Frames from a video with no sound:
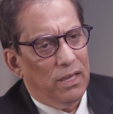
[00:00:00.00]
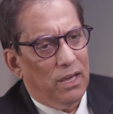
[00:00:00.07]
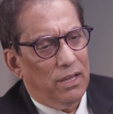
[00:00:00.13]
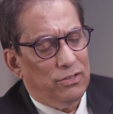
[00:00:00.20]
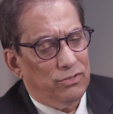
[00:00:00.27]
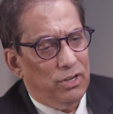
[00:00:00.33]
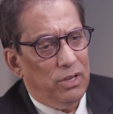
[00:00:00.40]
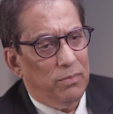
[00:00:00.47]

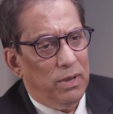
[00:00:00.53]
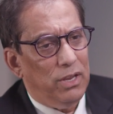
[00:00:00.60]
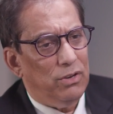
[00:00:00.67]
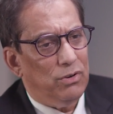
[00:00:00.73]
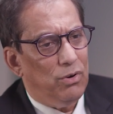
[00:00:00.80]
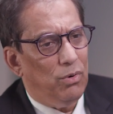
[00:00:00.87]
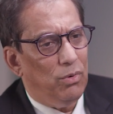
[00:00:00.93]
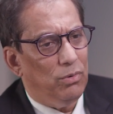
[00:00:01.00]
And so he made a
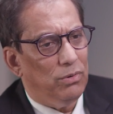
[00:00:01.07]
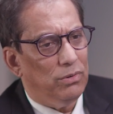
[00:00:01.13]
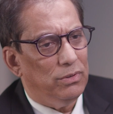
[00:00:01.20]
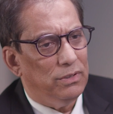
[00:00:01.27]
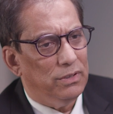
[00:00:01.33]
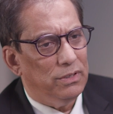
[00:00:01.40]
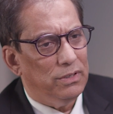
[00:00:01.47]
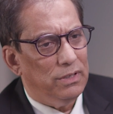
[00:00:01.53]
call,
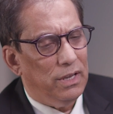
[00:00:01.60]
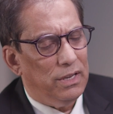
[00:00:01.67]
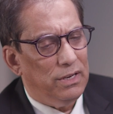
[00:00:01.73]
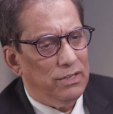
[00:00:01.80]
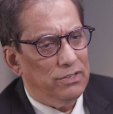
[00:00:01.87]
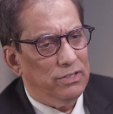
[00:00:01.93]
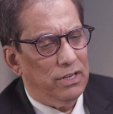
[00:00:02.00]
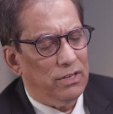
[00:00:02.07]
and he
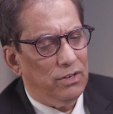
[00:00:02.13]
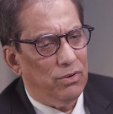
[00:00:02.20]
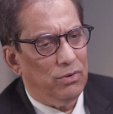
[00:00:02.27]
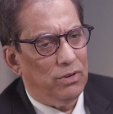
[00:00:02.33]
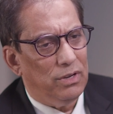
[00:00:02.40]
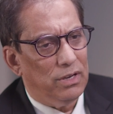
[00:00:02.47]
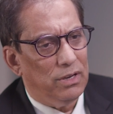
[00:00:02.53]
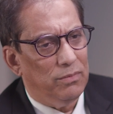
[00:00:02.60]
said,
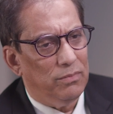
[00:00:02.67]
look,